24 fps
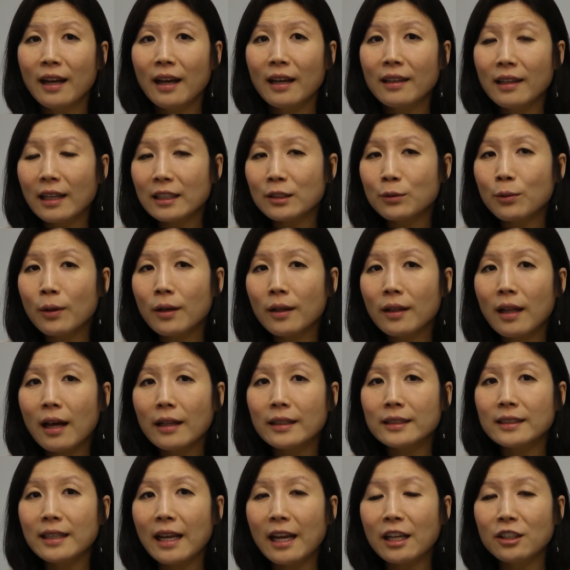And that's why a
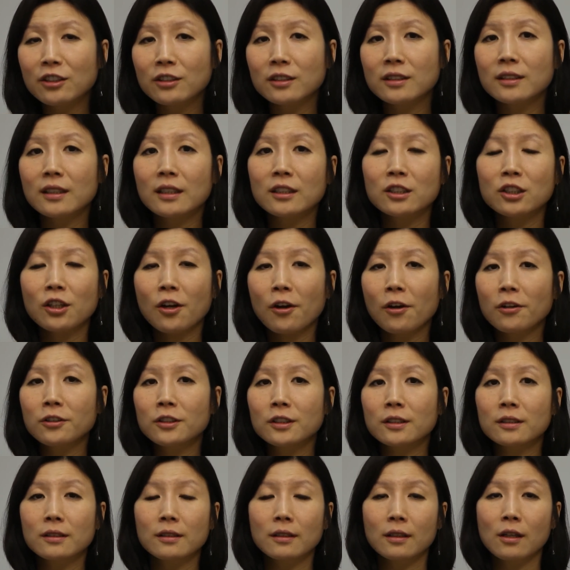lot of these agencies
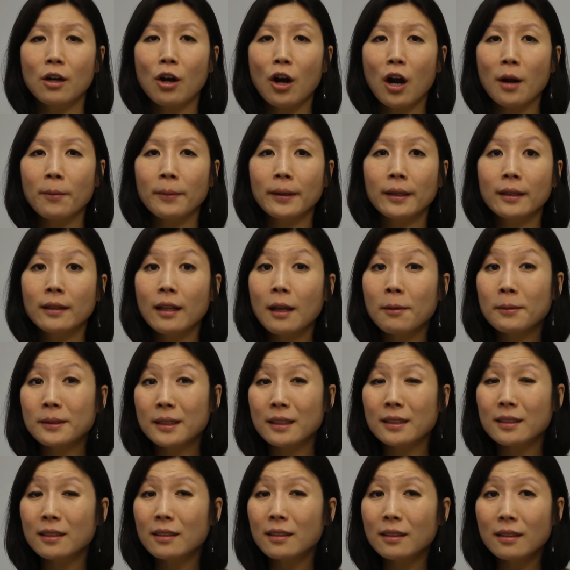charges like an arm and a leg.
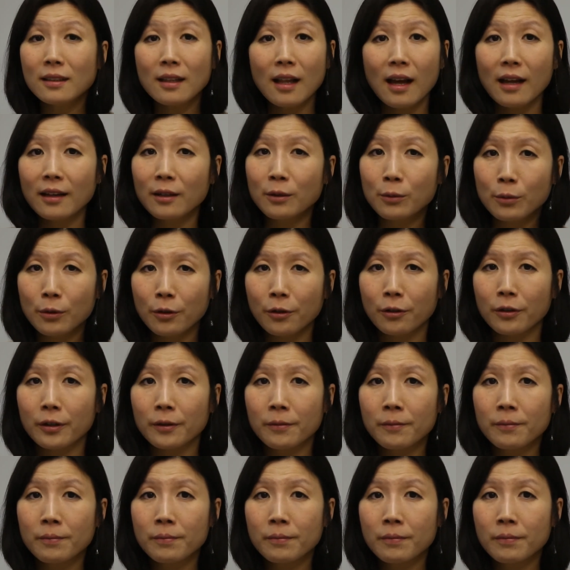It's a lot of work.